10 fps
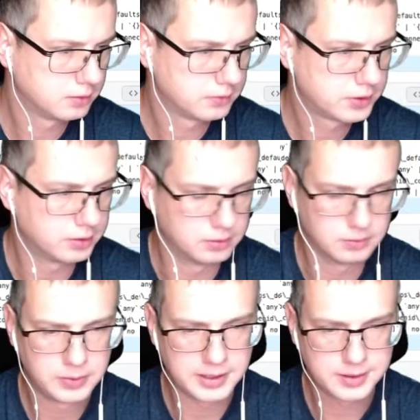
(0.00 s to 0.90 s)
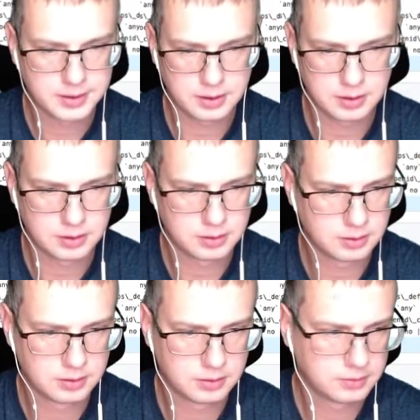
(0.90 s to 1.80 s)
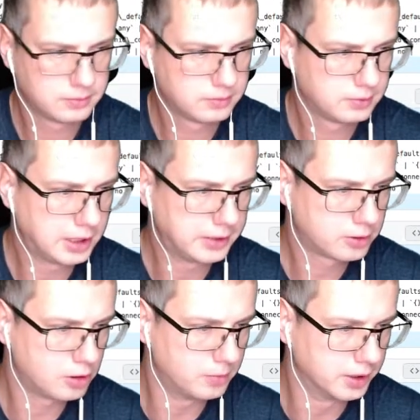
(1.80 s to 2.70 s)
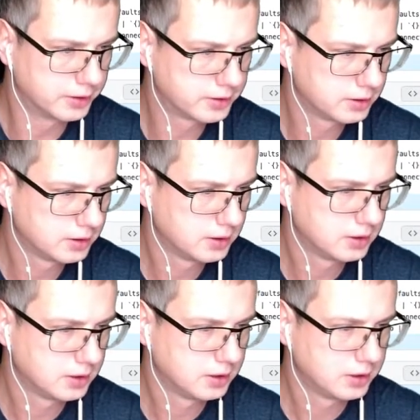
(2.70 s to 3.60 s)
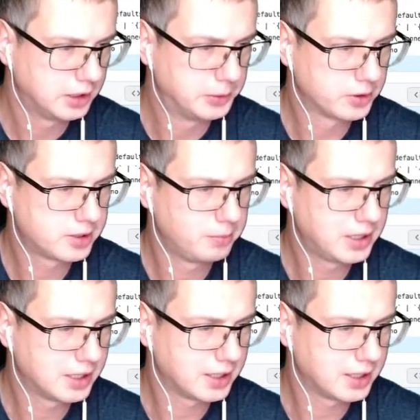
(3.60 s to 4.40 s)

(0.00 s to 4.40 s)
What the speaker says: so please leave a comment. It was a bigger